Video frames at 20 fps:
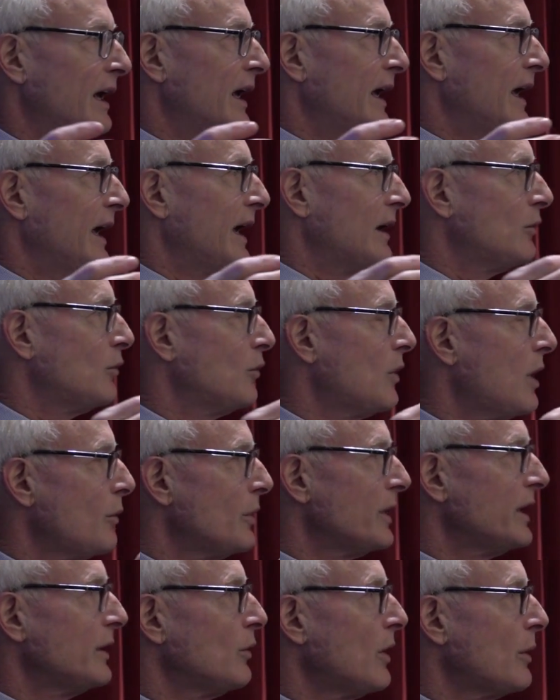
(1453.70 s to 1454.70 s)
And what
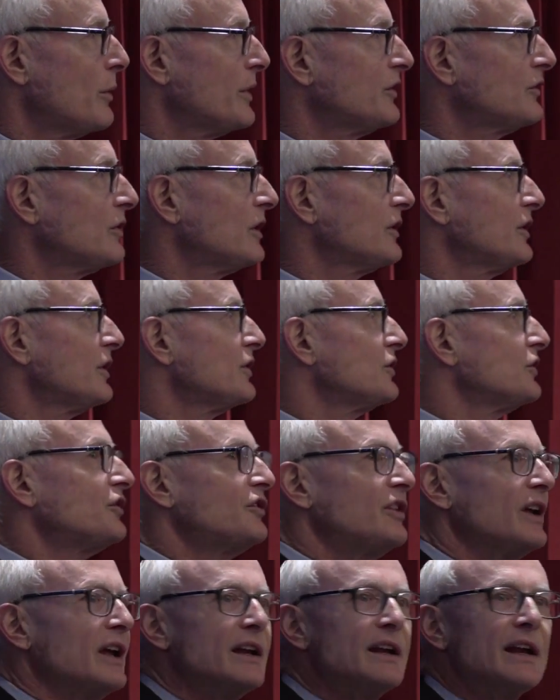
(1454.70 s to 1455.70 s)
we start to
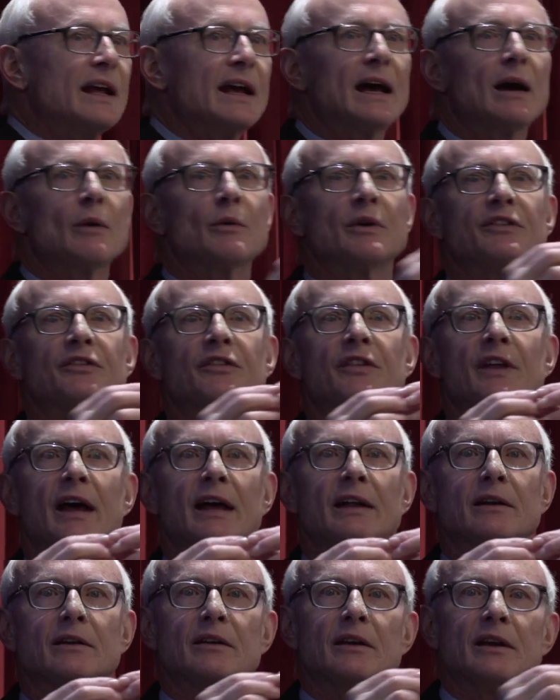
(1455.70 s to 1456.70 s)
understand now is
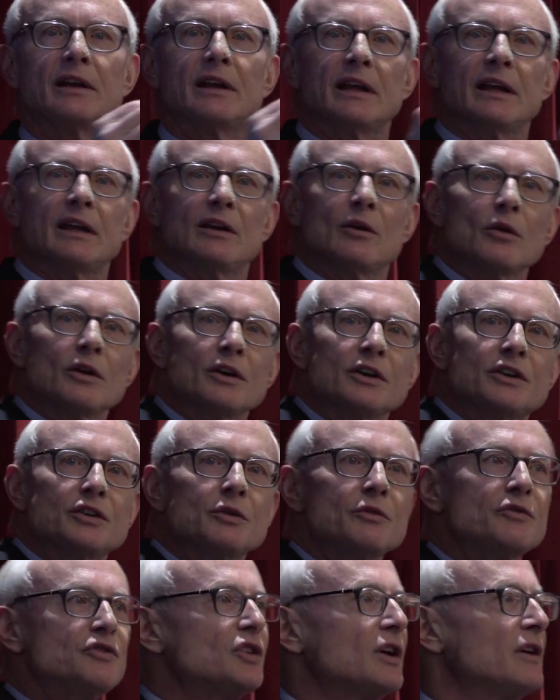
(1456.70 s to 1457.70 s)
that in order to
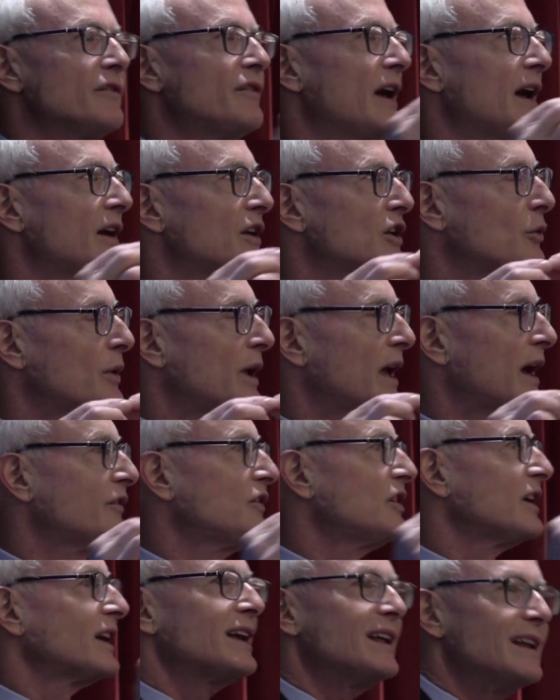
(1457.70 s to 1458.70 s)
do shared value, we have
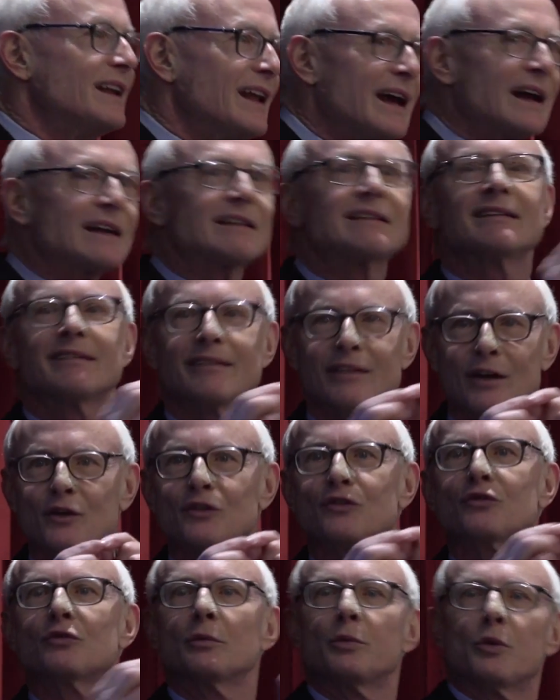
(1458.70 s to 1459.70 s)
to connect
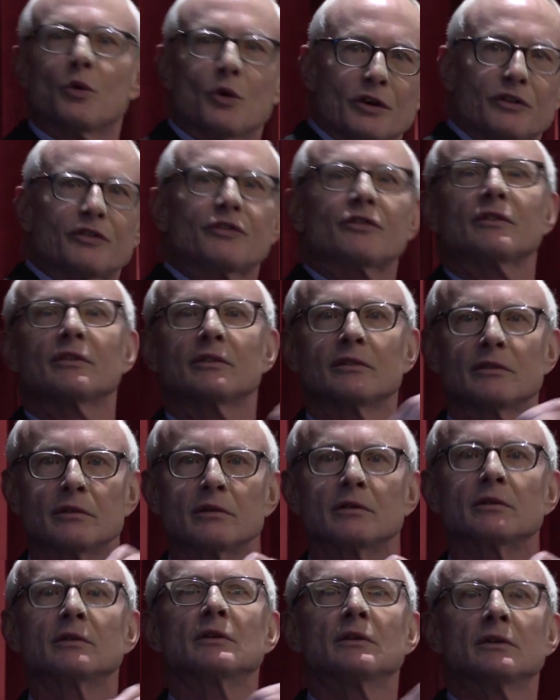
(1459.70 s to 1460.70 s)
those reports.
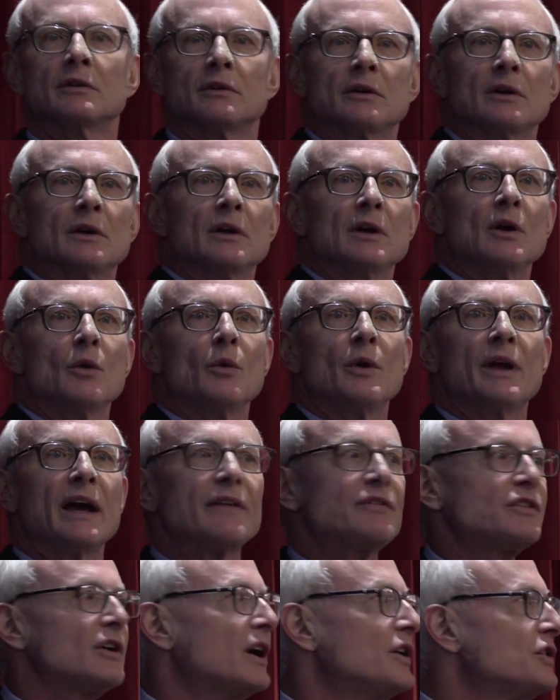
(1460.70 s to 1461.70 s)
We
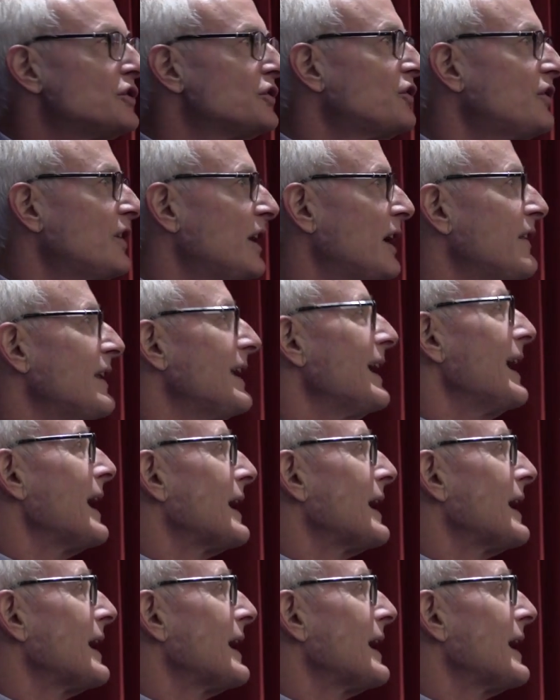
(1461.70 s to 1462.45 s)
have to understand the